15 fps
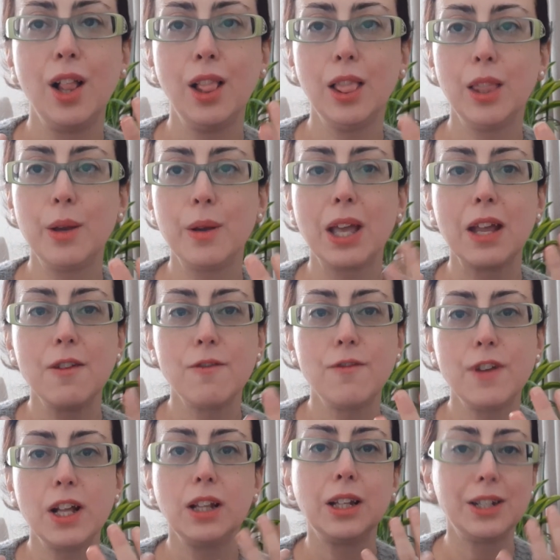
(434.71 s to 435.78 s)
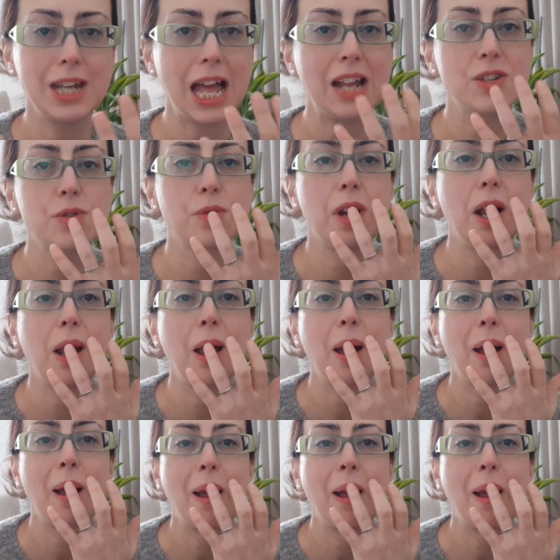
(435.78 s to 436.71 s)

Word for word: look and feel natural.